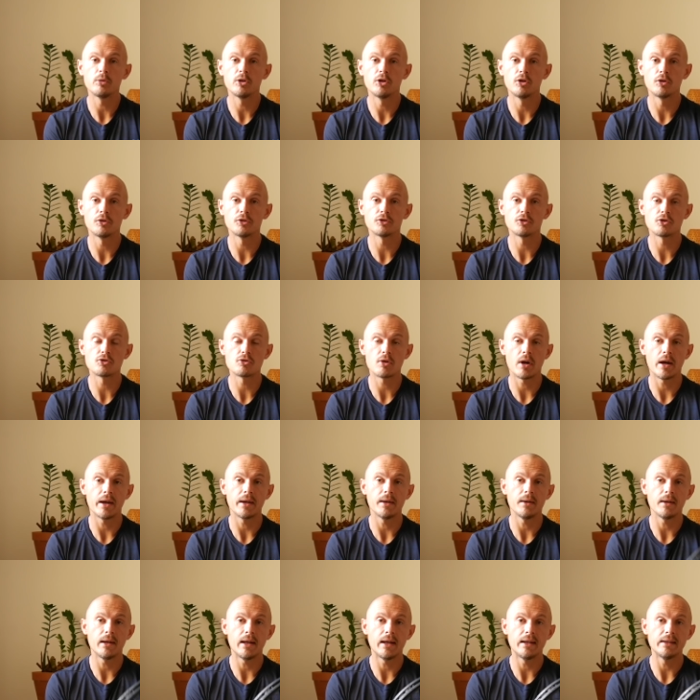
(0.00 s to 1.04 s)
I'm curious to
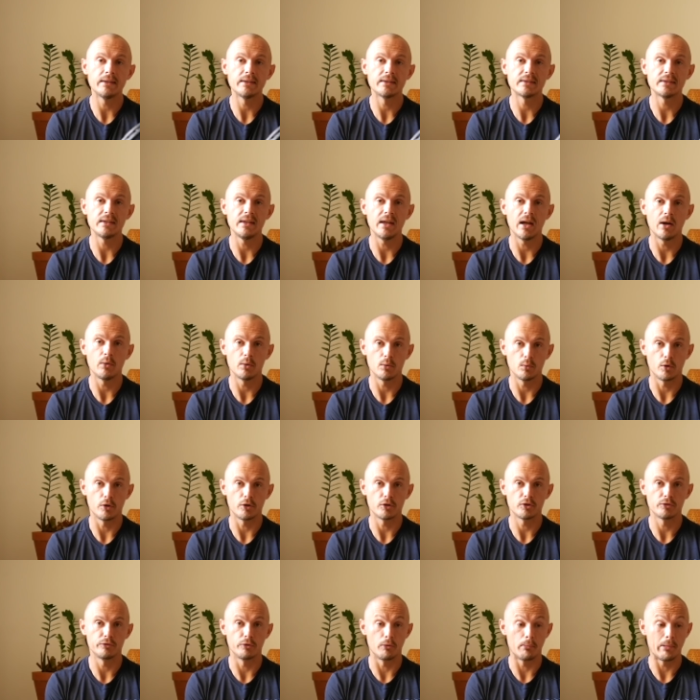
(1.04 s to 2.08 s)
try and see how it
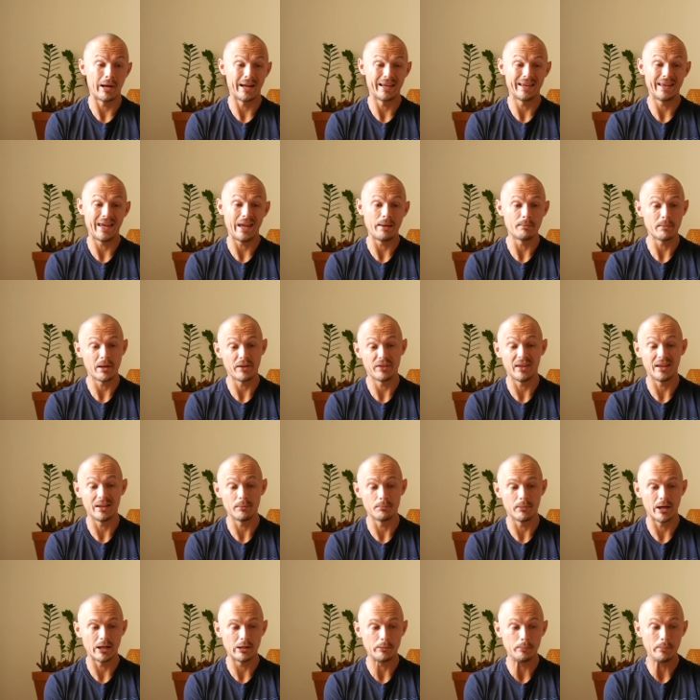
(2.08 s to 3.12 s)
works for my game. I think
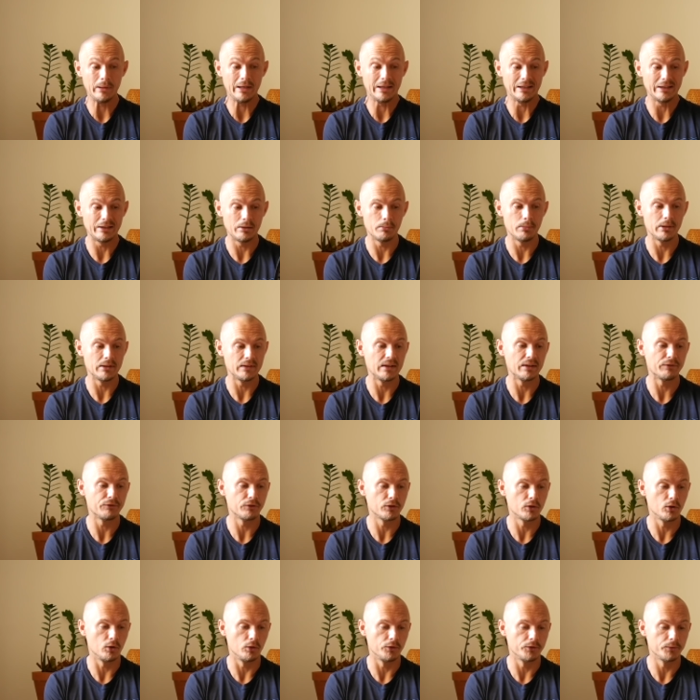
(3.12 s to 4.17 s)
it might be a little bit
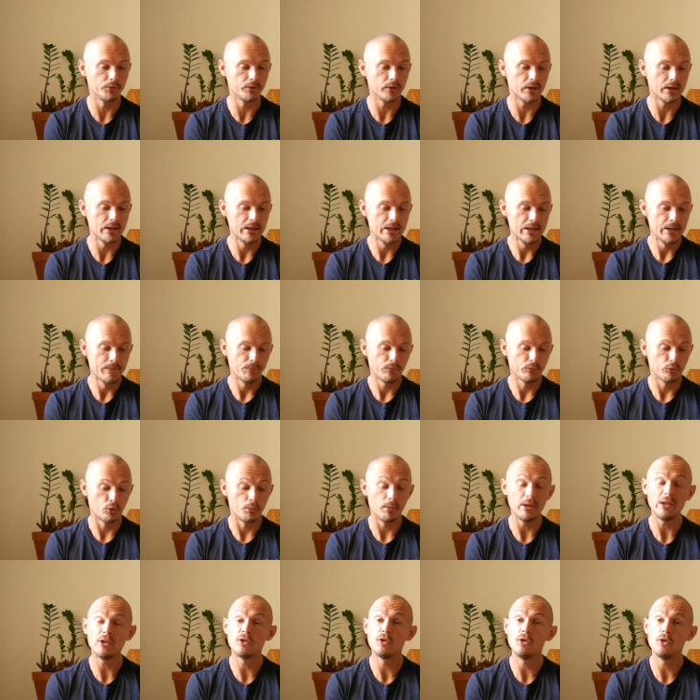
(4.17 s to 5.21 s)
difficult for
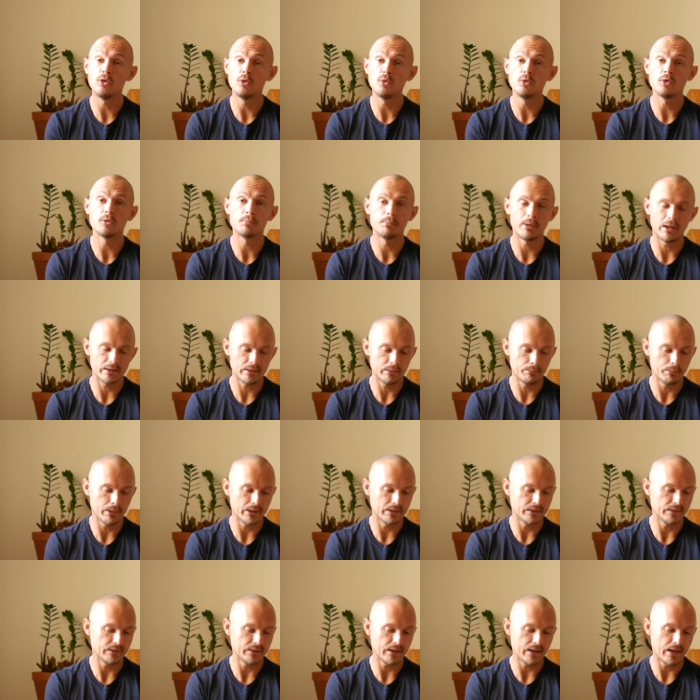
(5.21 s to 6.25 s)
me to use, but
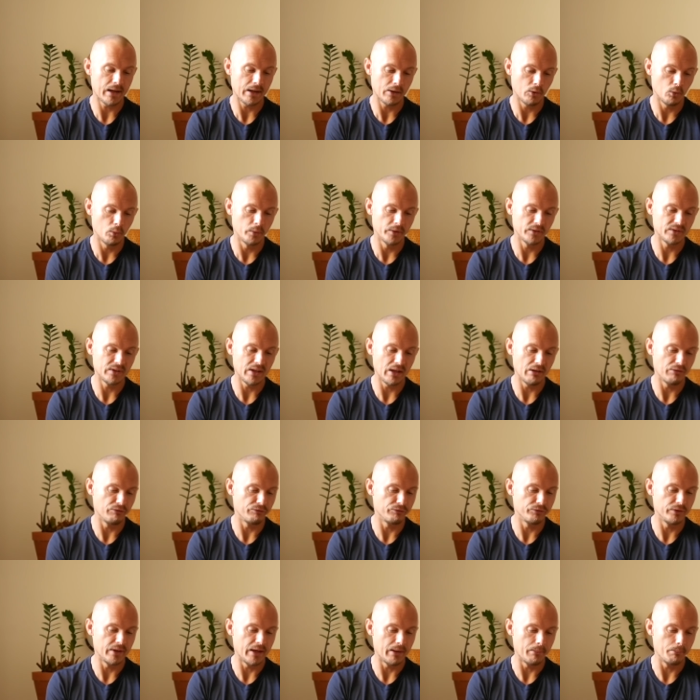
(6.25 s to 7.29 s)
I always
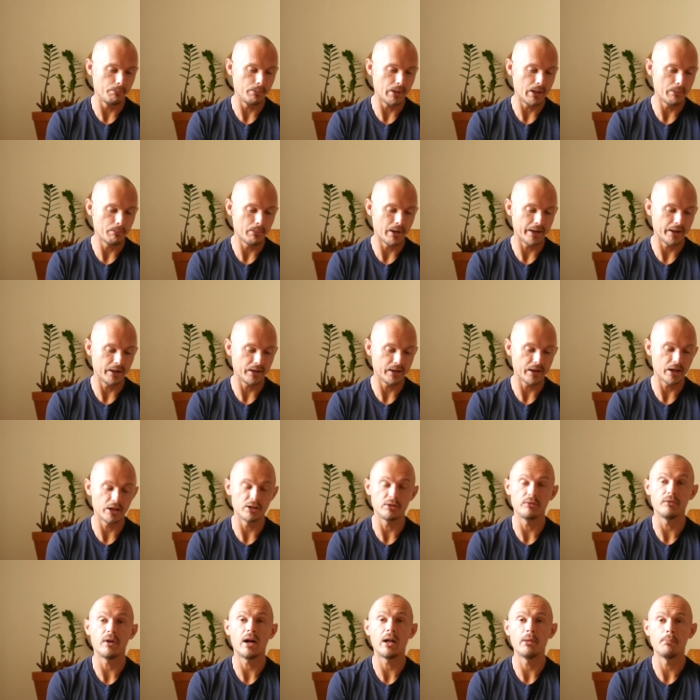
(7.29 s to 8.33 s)
give them my
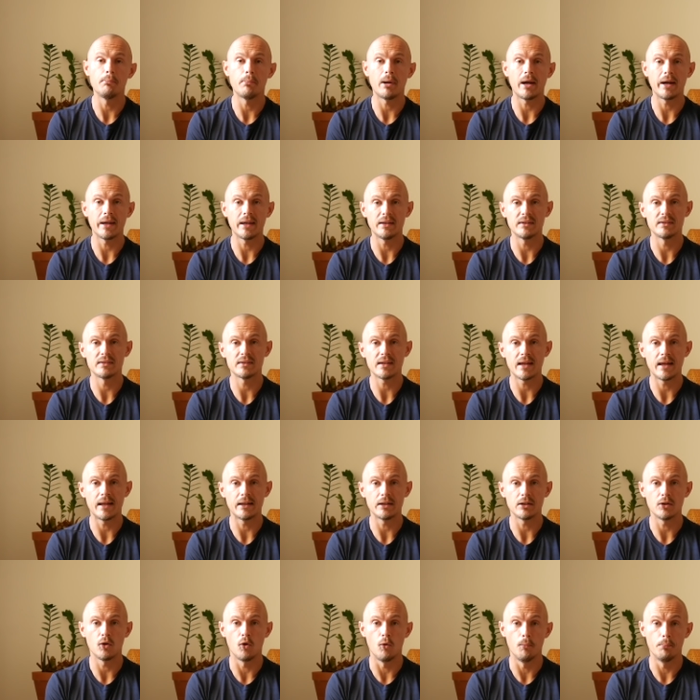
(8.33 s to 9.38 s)
kind of unbiased
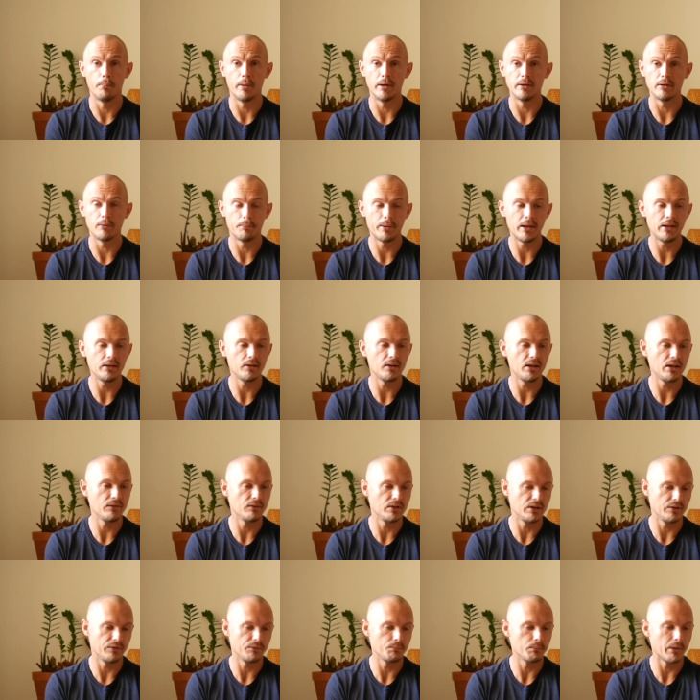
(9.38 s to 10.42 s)
and open opinion,
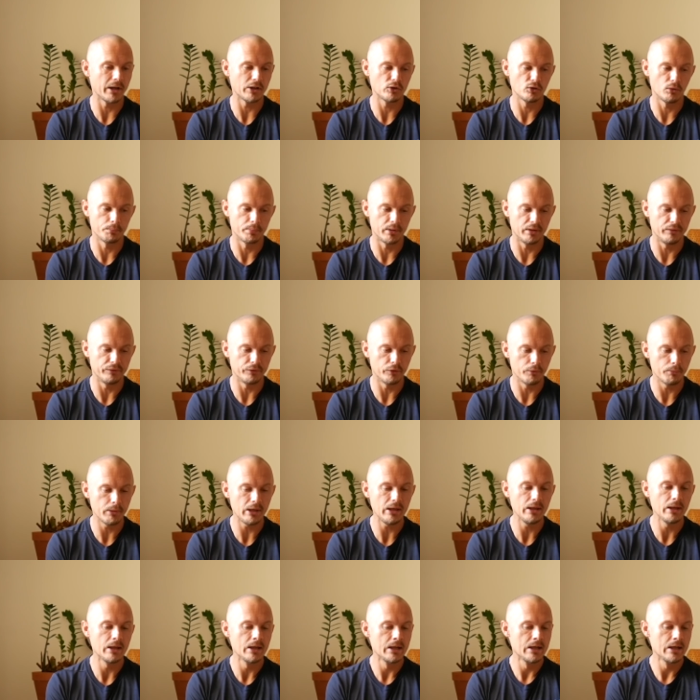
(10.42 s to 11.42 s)
even if it might not be for me.